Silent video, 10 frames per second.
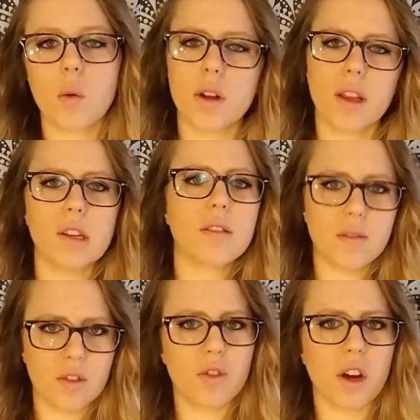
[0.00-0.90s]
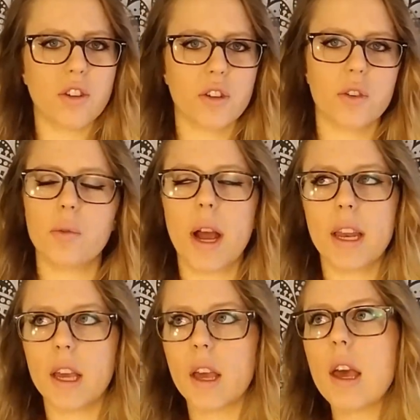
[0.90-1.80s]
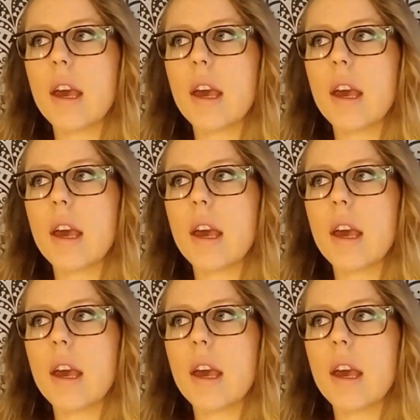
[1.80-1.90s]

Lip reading: or at least structured writing,